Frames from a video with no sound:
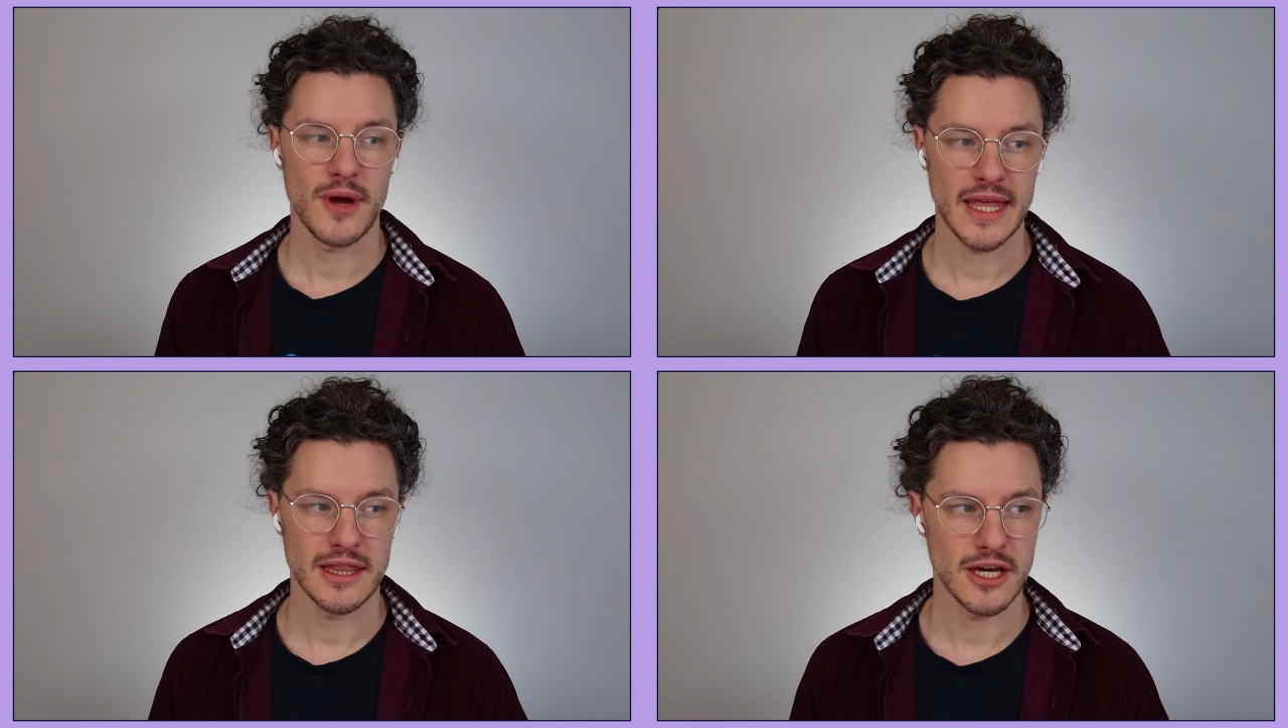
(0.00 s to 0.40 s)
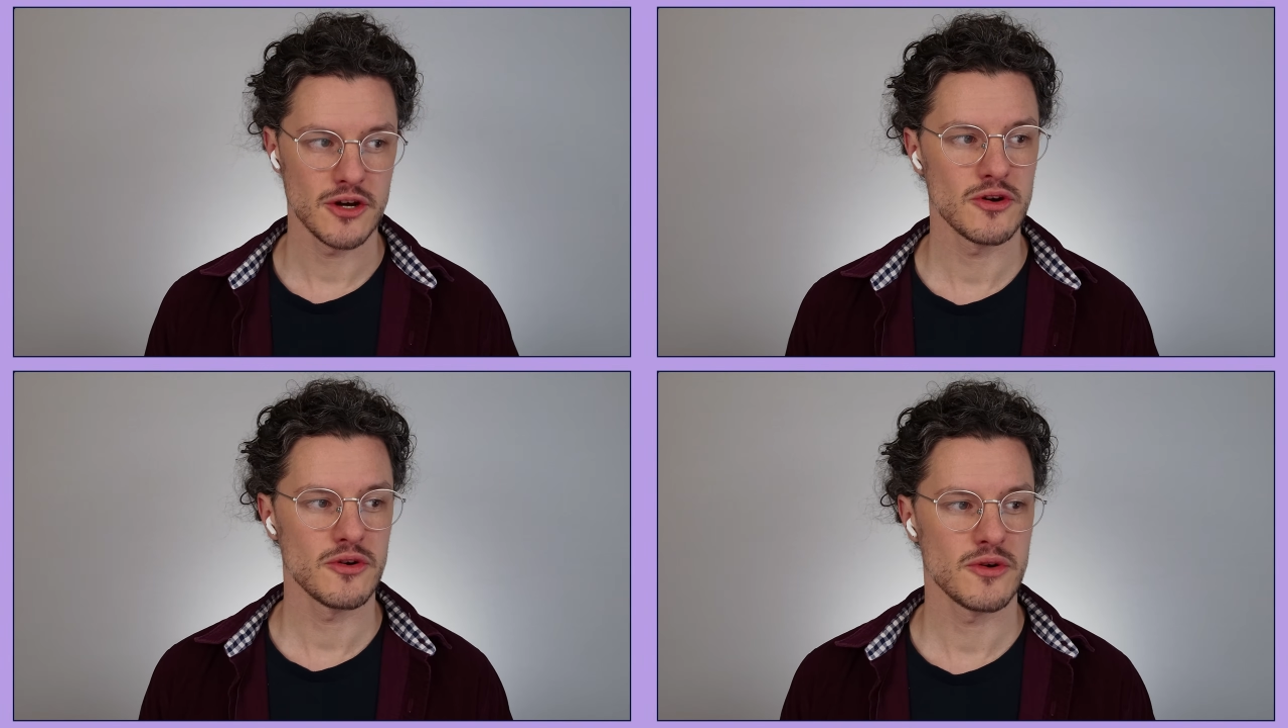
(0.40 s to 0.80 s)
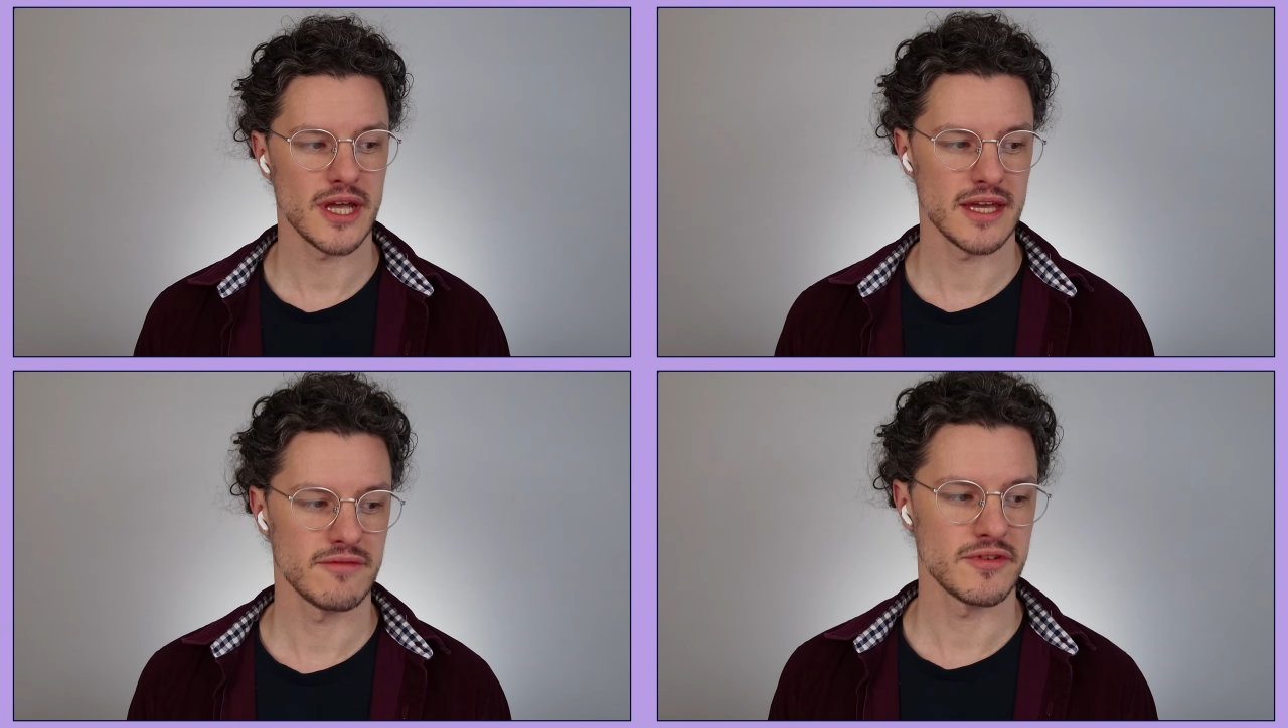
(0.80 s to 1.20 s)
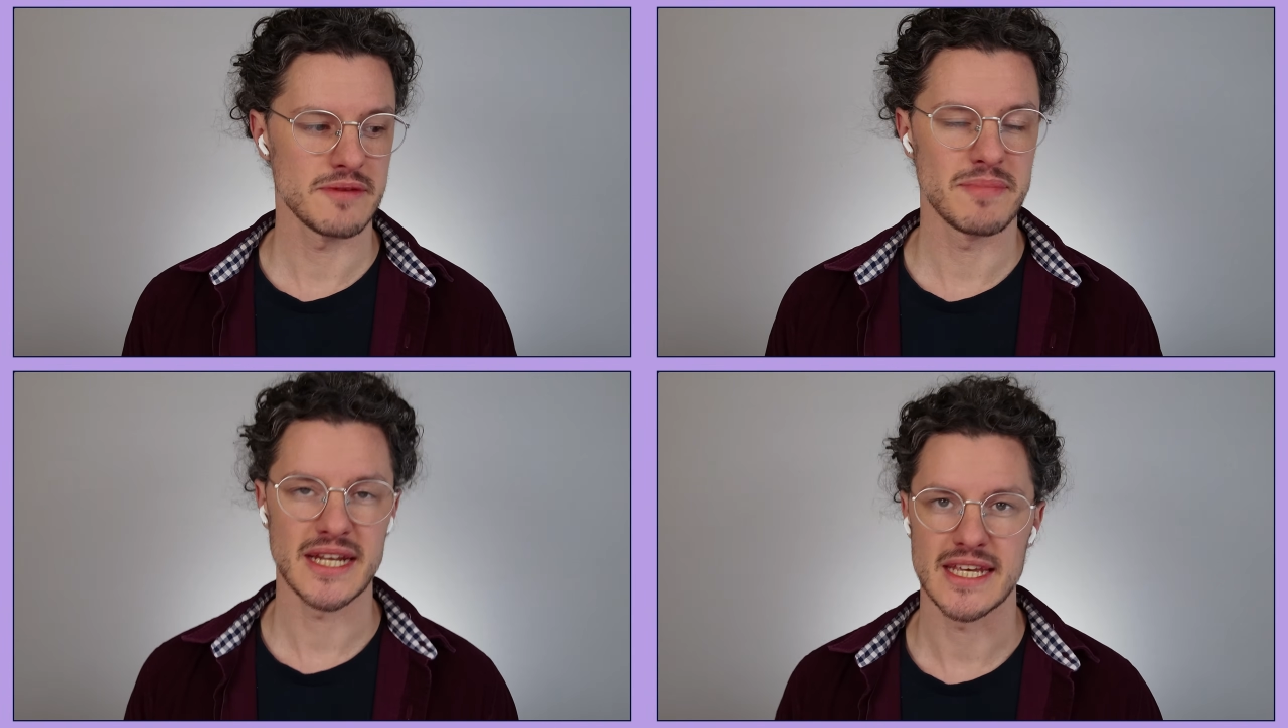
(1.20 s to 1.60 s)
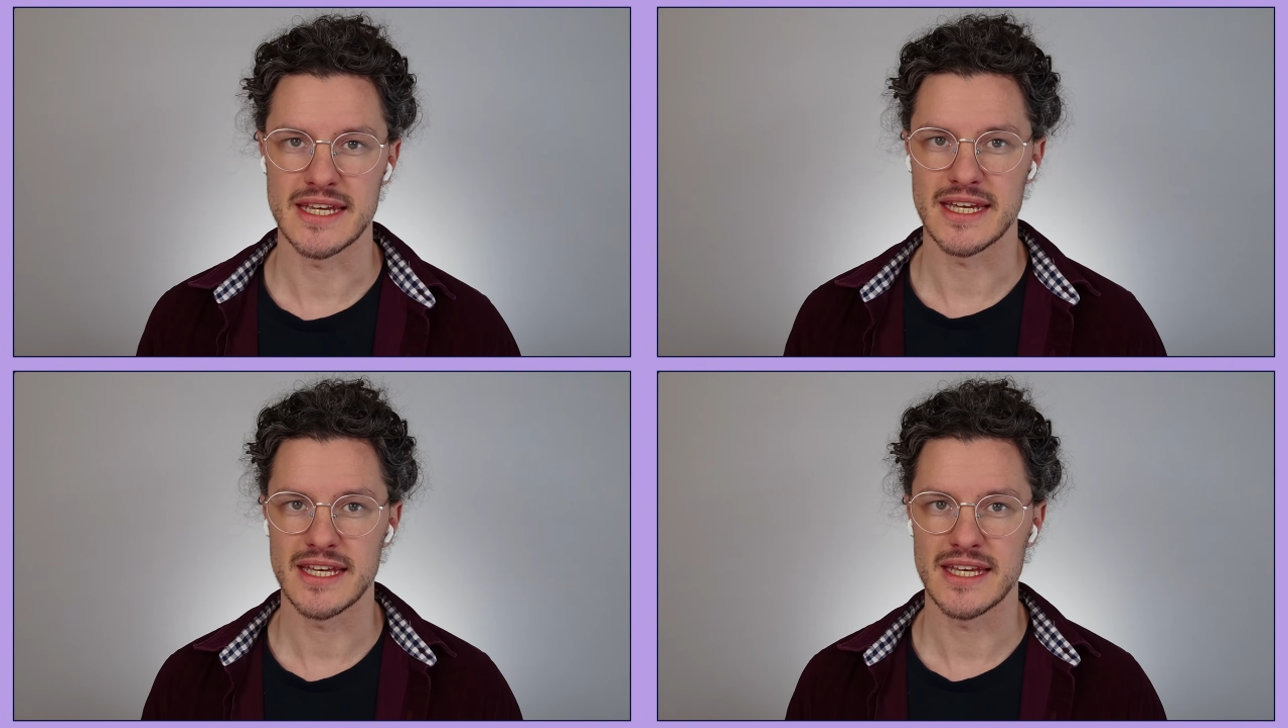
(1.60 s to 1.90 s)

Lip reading: hello, everybody.